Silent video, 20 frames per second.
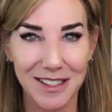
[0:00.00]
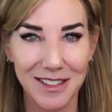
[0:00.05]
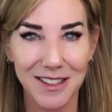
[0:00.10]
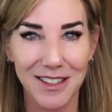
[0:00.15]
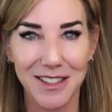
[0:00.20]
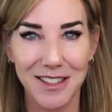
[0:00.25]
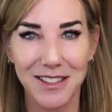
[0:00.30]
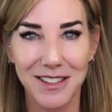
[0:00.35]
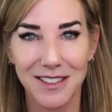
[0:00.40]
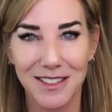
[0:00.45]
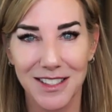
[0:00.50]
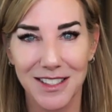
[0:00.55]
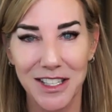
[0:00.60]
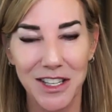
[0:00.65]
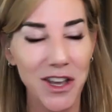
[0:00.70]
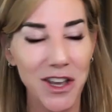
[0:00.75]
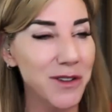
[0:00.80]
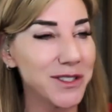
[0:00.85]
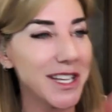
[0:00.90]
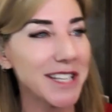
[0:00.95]
these
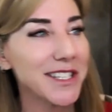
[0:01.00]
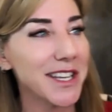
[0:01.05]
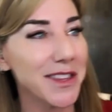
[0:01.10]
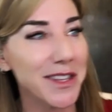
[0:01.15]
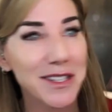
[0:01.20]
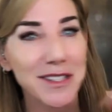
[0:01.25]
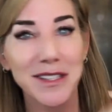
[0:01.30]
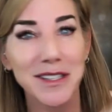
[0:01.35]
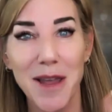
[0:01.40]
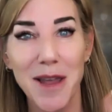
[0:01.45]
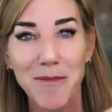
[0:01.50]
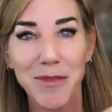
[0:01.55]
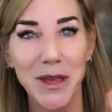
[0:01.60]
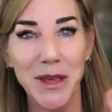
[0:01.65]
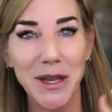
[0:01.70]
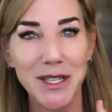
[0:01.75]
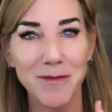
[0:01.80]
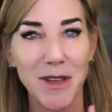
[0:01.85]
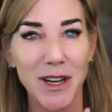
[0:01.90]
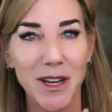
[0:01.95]
CEOs, they say the same
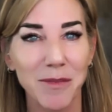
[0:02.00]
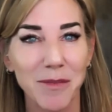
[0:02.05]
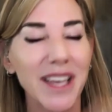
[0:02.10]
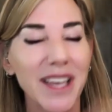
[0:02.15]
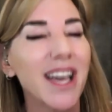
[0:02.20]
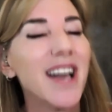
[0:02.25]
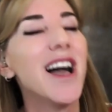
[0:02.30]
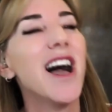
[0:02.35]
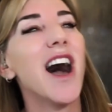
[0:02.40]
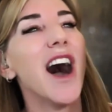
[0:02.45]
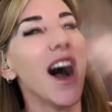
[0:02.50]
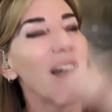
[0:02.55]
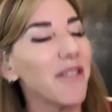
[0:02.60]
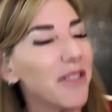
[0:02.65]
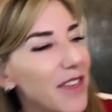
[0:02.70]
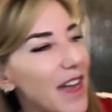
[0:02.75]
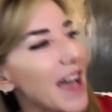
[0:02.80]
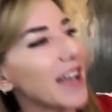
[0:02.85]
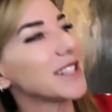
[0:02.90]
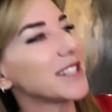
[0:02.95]
thing to me. And I'm like, oh,
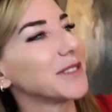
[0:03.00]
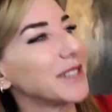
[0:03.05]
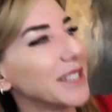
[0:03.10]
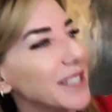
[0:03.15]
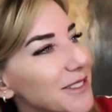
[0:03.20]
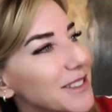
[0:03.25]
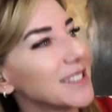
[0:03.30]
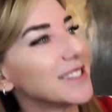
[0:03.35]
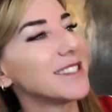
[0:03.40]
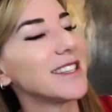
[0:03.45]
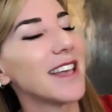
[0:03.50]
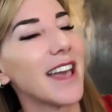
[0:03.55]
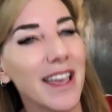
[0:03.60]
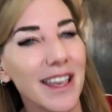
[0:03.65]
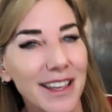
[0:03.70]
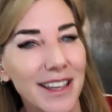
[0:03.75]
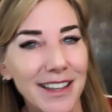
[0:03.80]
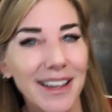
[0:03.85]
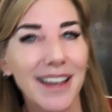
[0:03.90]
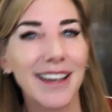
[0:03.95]
that's what he was
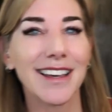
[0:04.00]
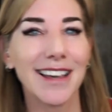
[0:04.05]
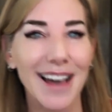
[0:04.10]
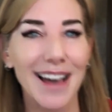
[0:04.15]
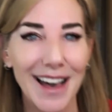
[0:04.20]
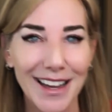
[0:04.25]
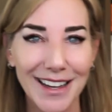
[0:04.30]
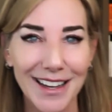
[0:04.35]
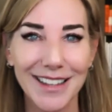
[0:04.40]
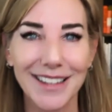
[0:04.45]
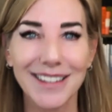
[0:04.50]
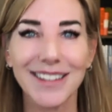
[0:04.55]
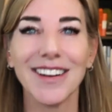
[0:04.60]
saying. I got it.